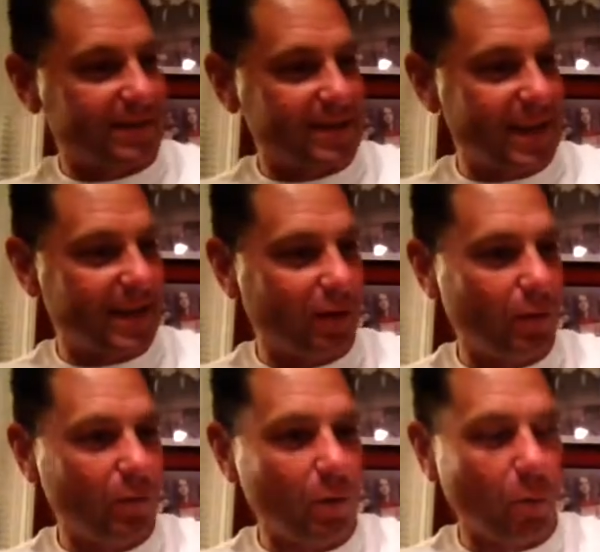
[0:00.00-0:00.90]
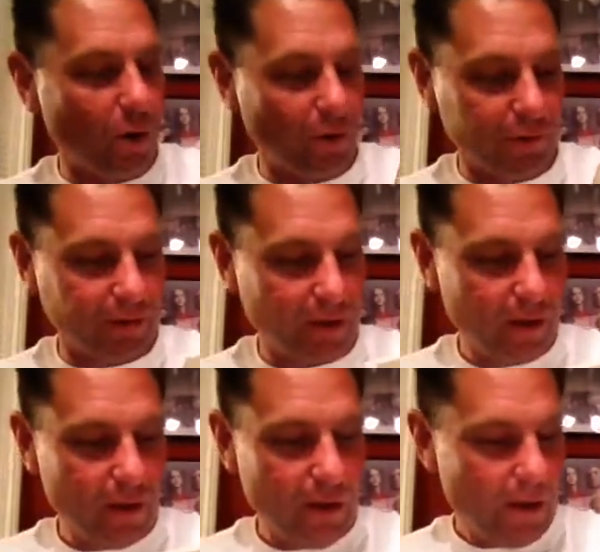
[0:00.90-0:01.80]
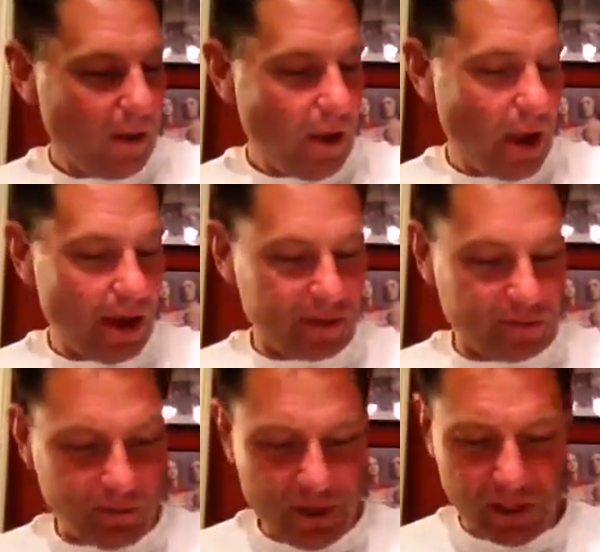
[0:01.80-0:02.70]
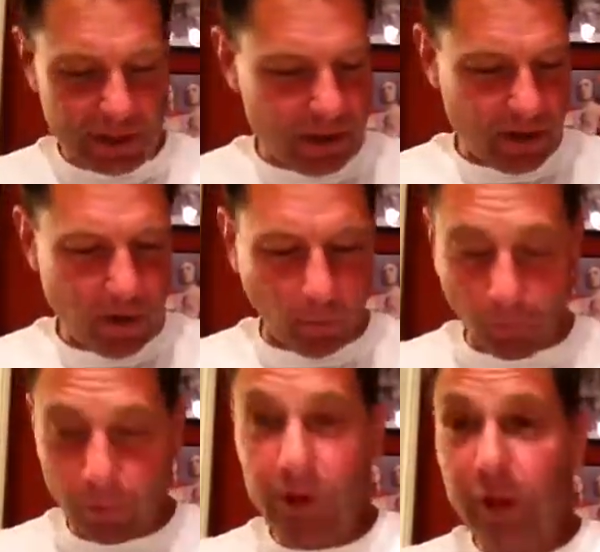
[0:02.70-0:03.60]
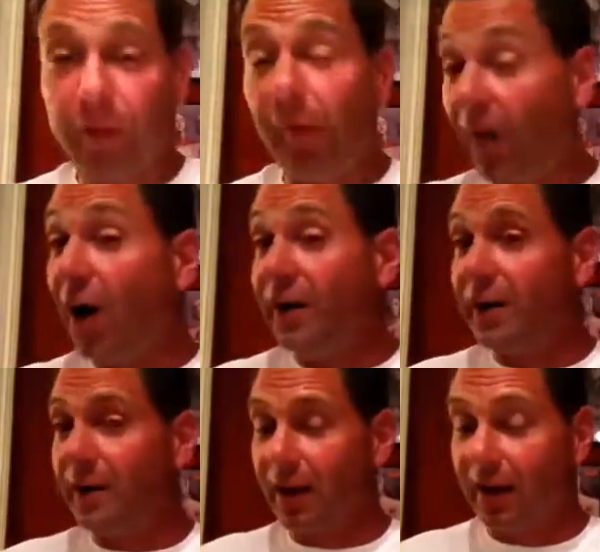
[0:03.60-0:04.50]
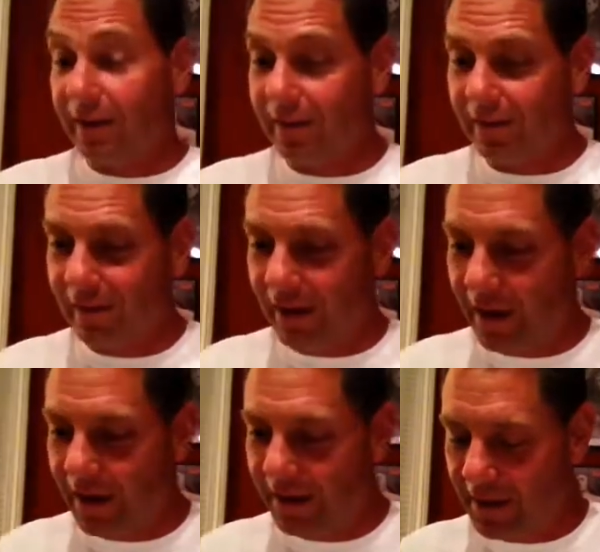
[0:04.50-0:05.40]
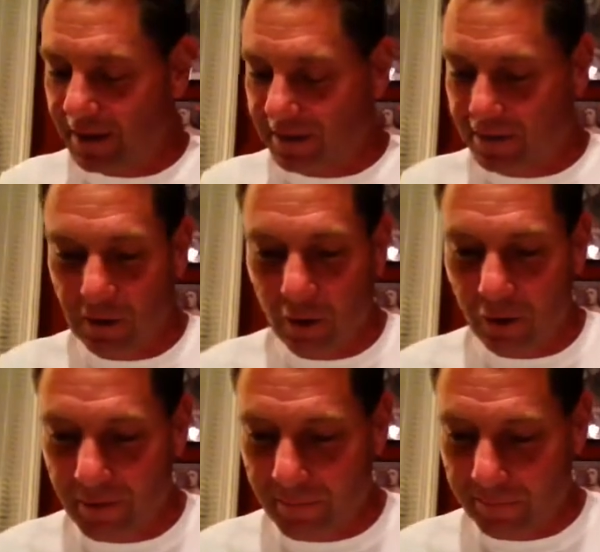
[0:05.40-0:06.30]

is taking over the world, and it's really, really funny. Like it, it's good,